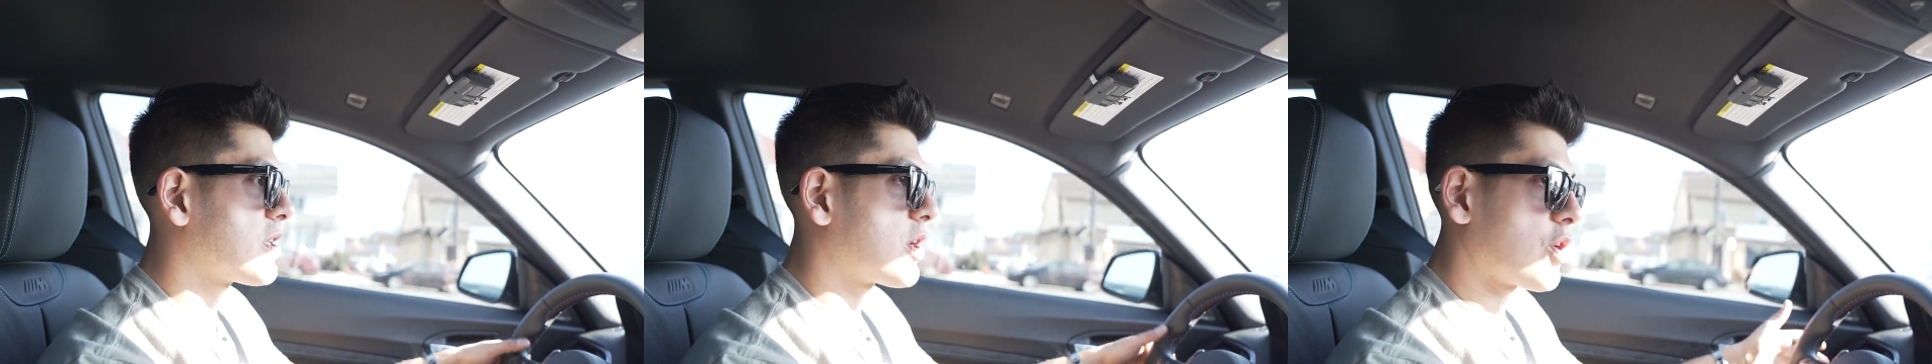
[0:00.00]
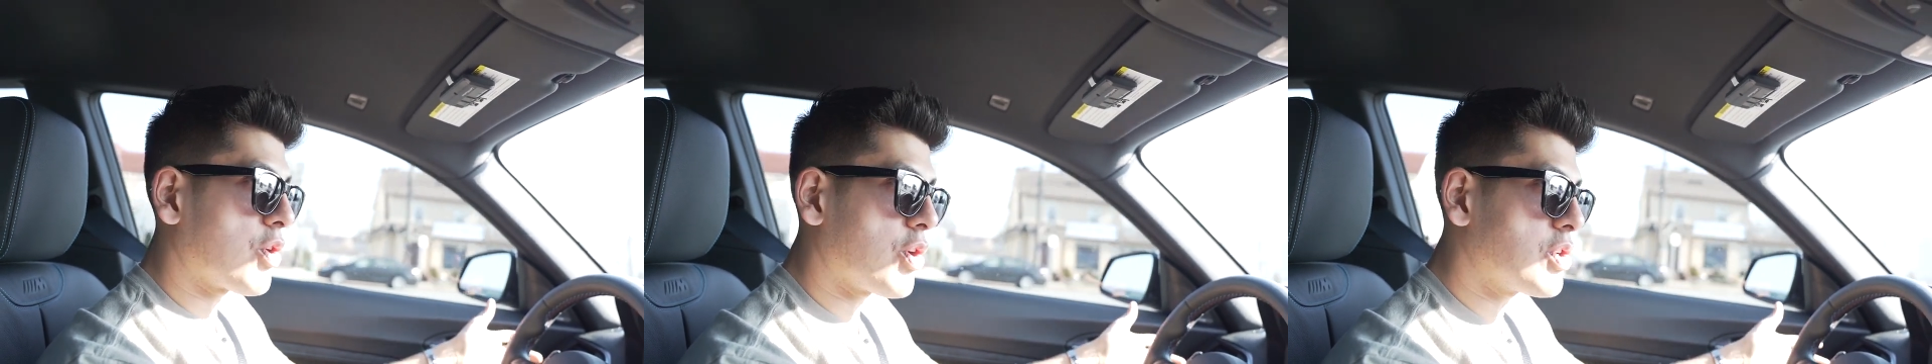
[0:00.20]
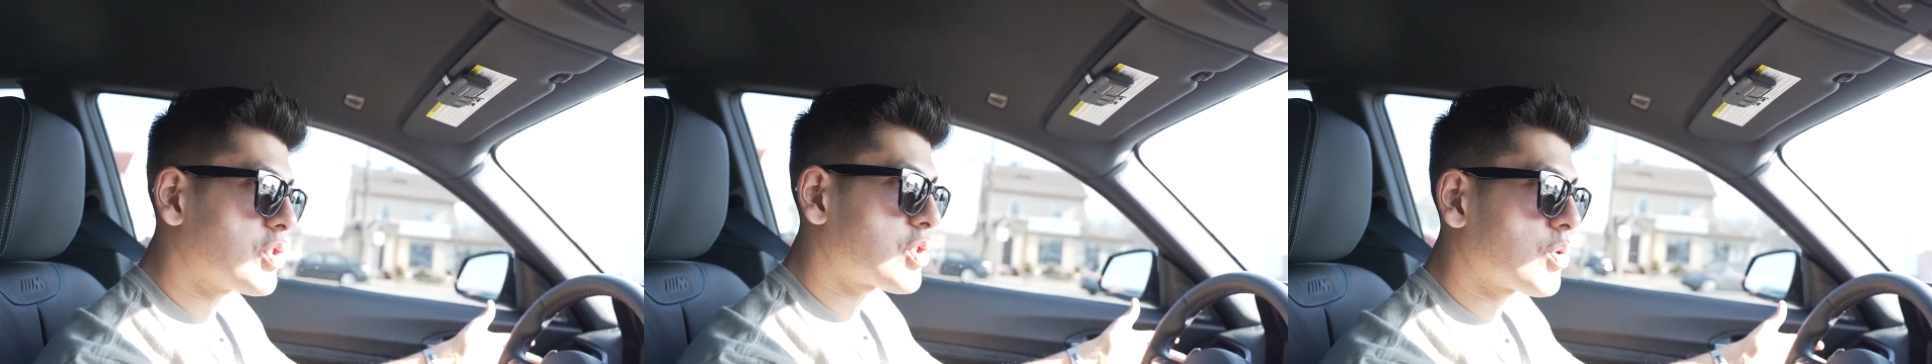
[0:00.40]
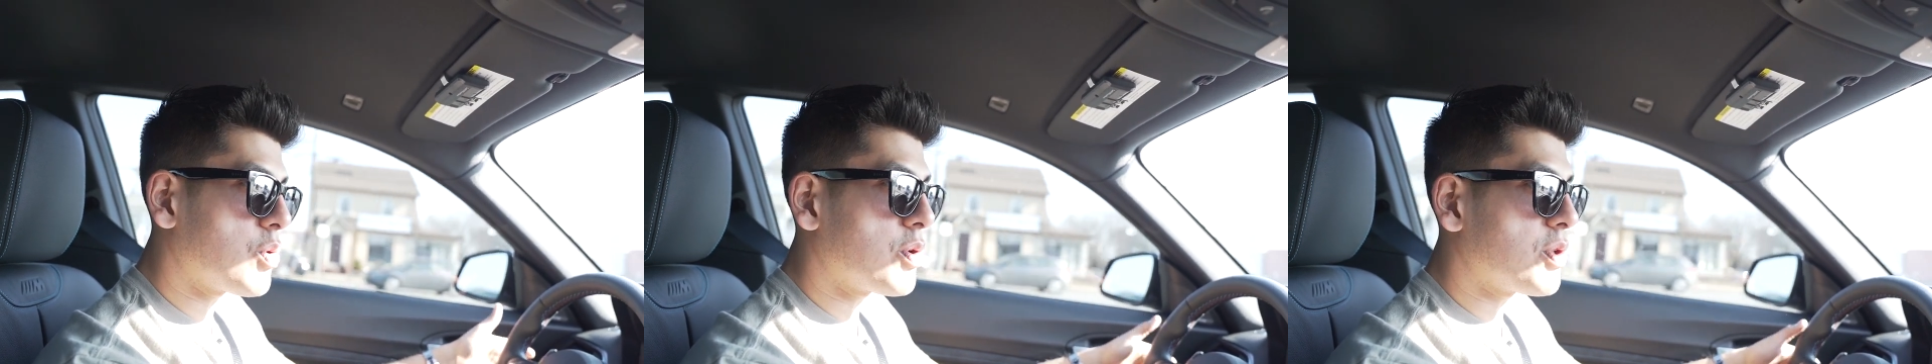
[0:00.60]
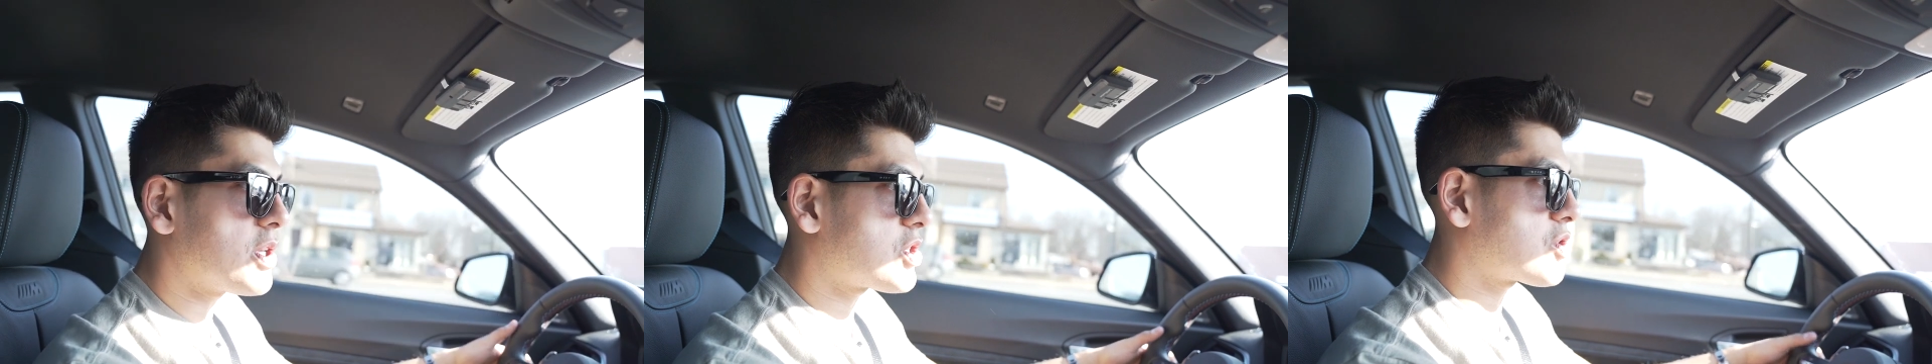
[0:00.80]
in a good
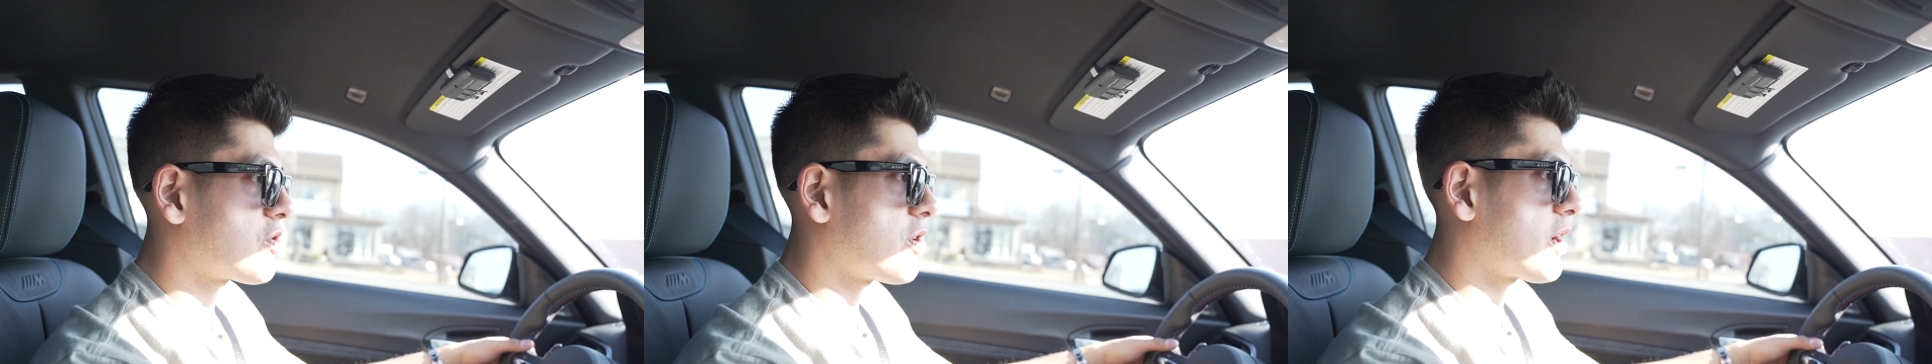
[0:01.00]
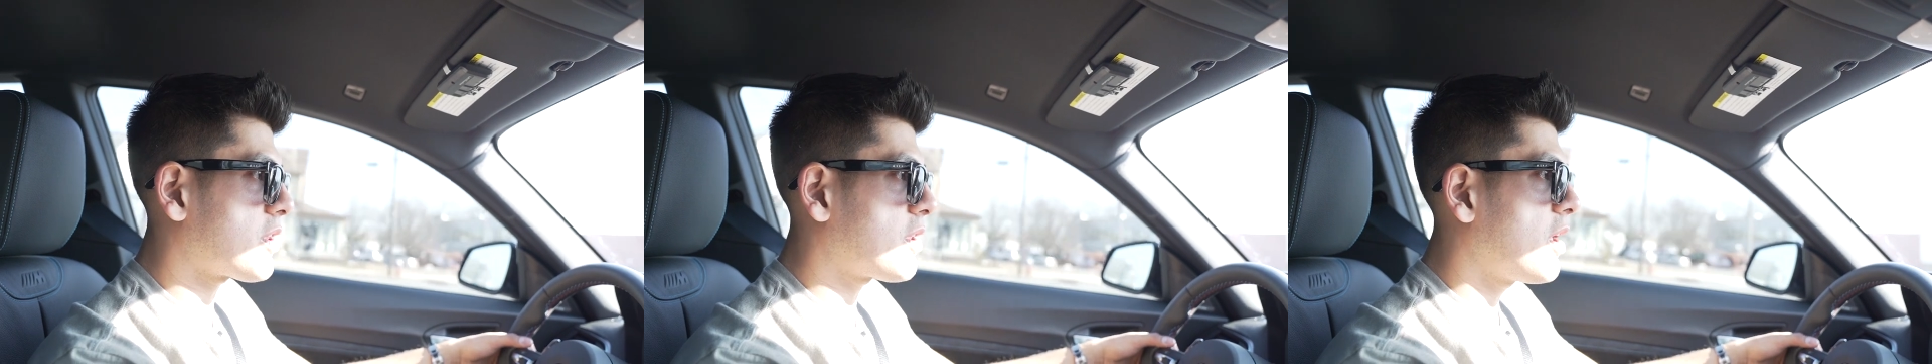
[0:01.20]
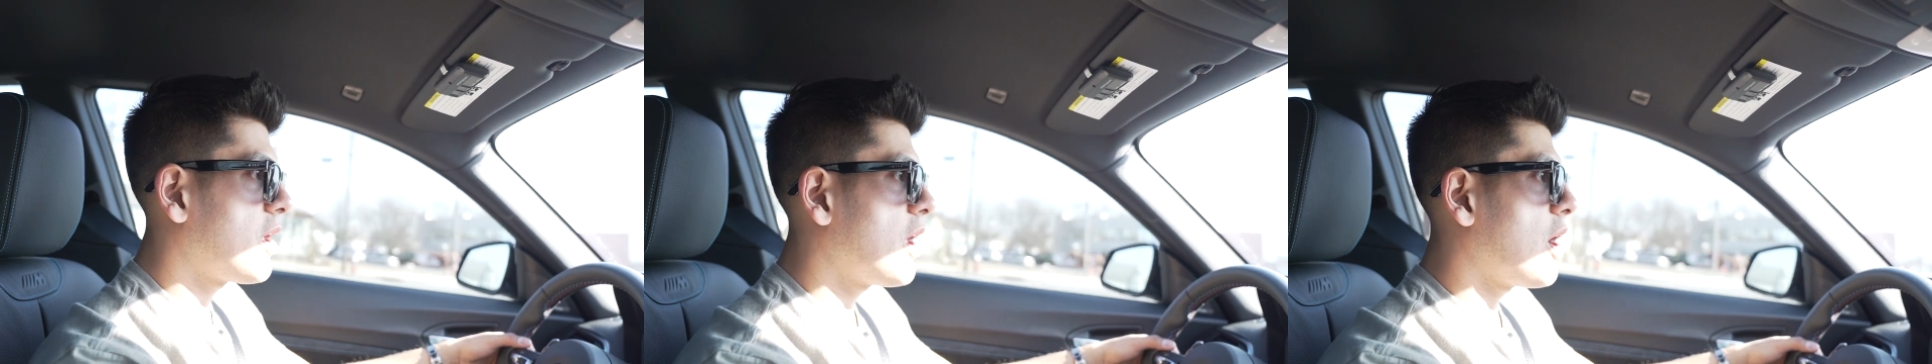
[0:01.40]
school district.